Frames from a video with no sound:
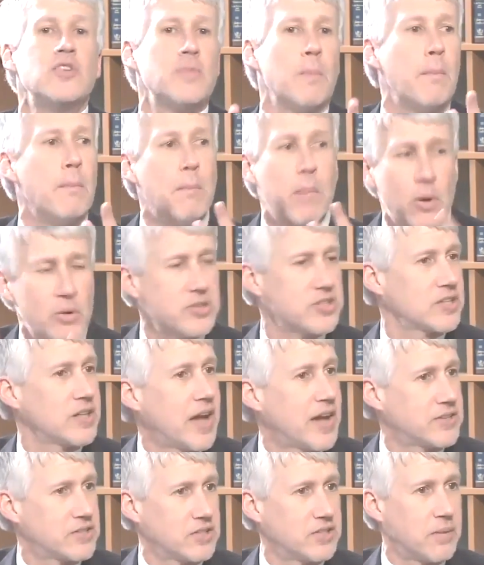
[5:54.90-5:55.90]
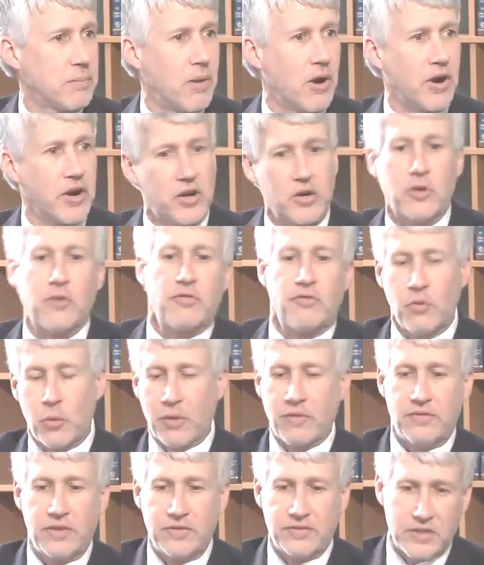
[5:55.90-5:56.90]
Most lights on the market are
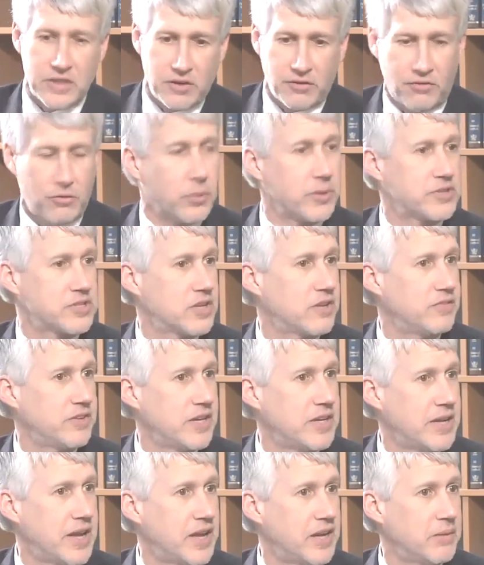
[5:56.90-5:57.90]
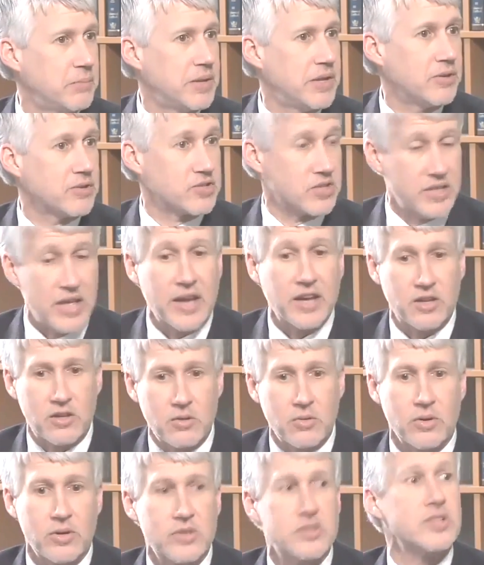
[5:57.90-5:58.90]
450 to 470 nanometers, and that
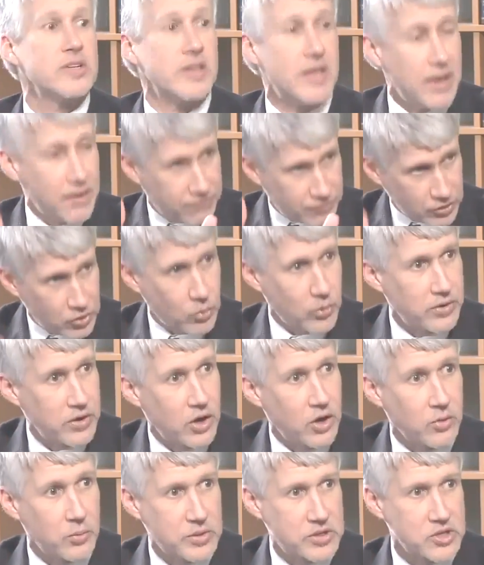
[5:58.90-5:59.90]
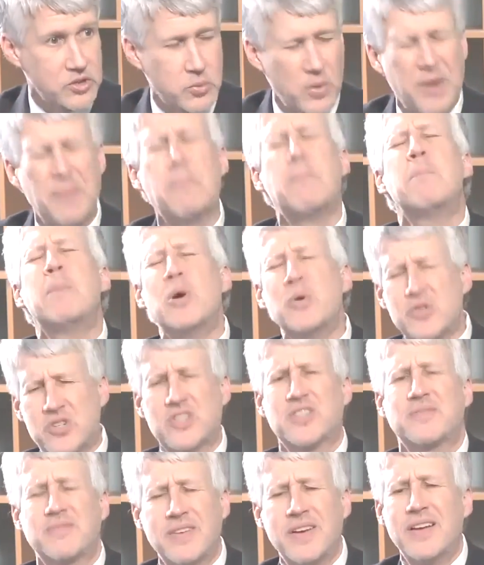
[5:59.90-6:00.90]
cures camphor-quinone, which is what
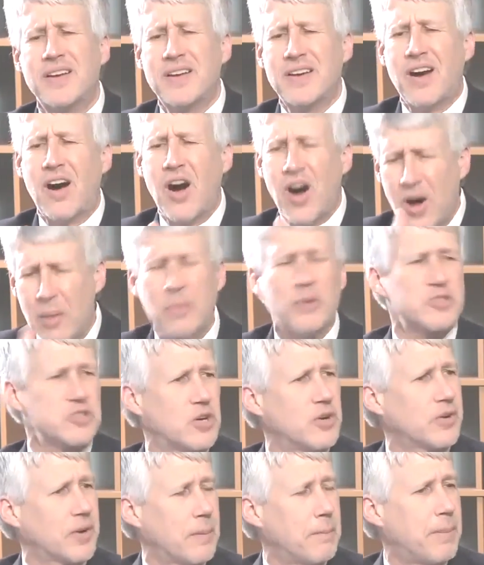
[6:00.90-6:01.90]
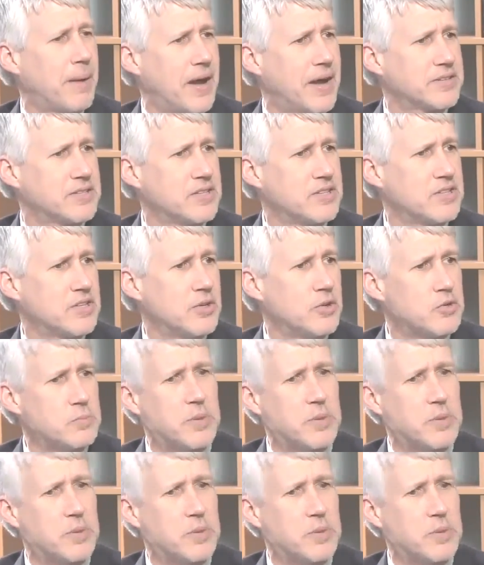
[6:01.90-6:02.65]
almost all composites use.